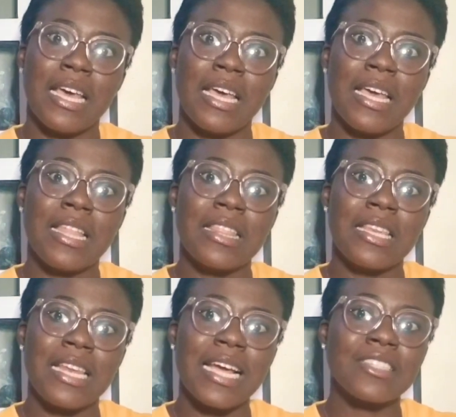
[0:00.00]
in the
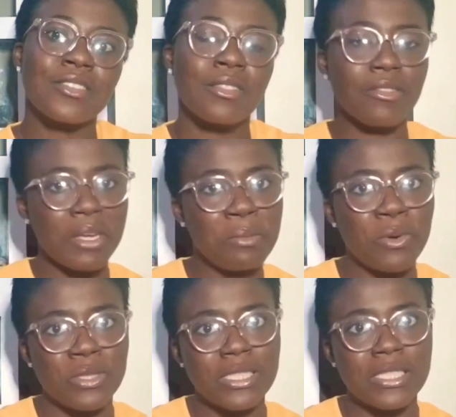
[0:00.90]
next 3
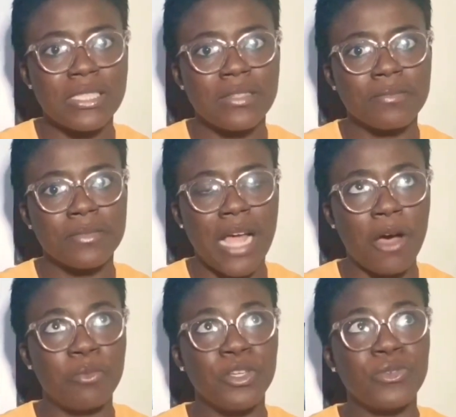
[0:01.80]
months,
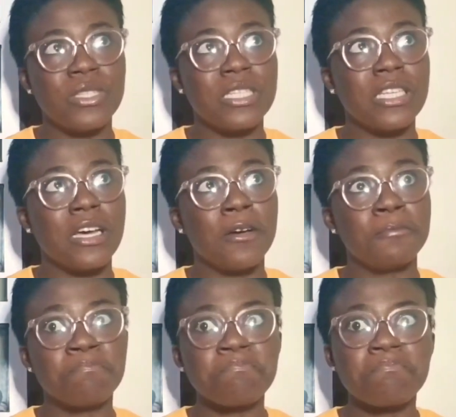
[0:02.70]
I'll be using
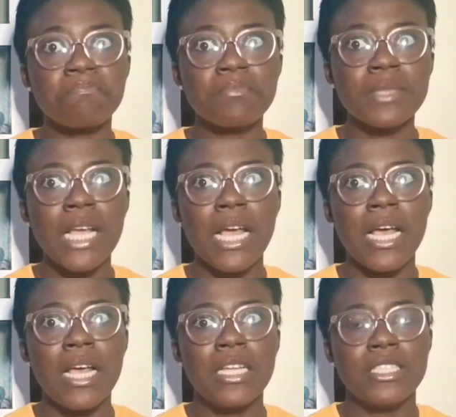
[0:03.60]

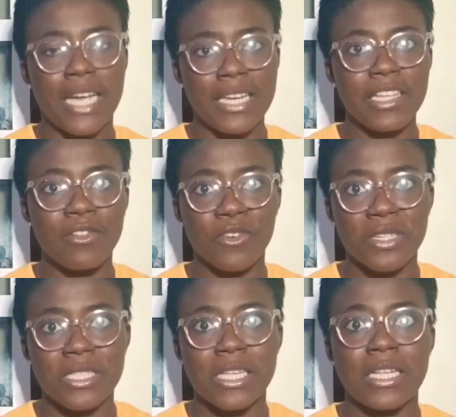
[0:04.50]
Chinese, for
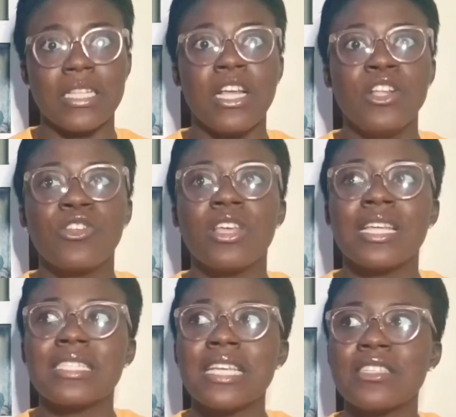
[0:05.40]
instance. So you
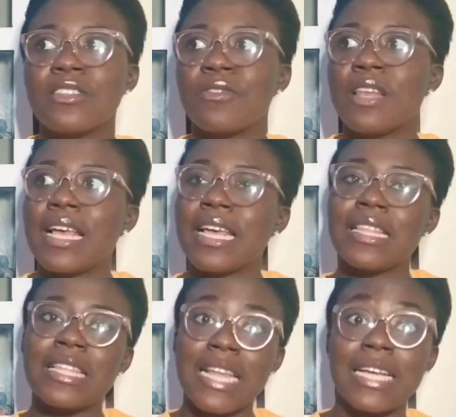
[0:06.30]
can say stuff like,
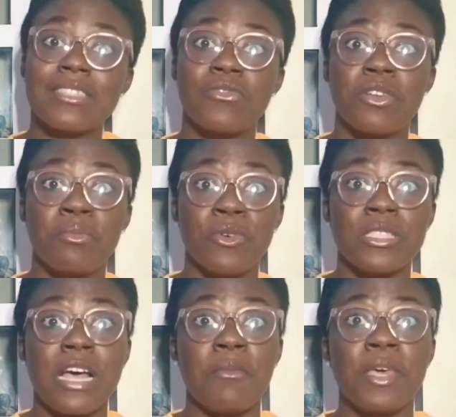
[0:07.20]
in the next 3
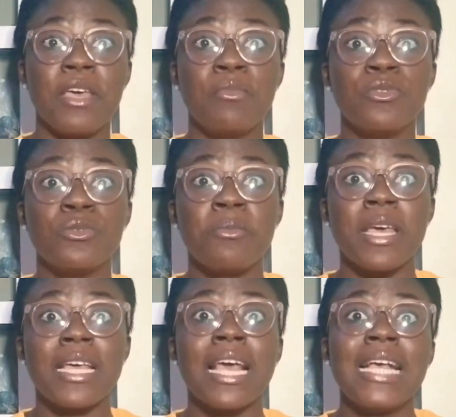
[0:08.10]
months, I'll be able to
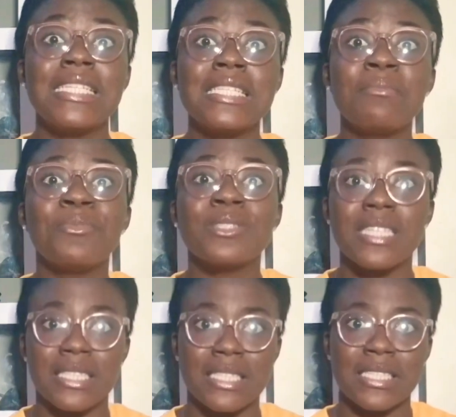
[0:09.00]
make simple
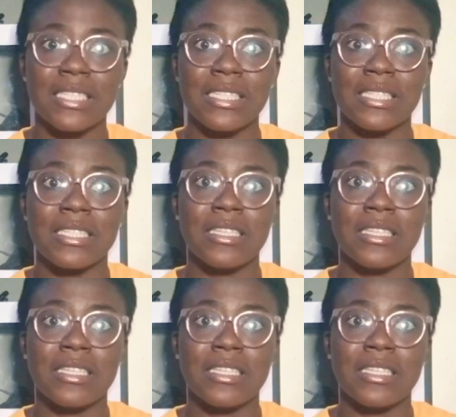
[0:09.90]
sentences,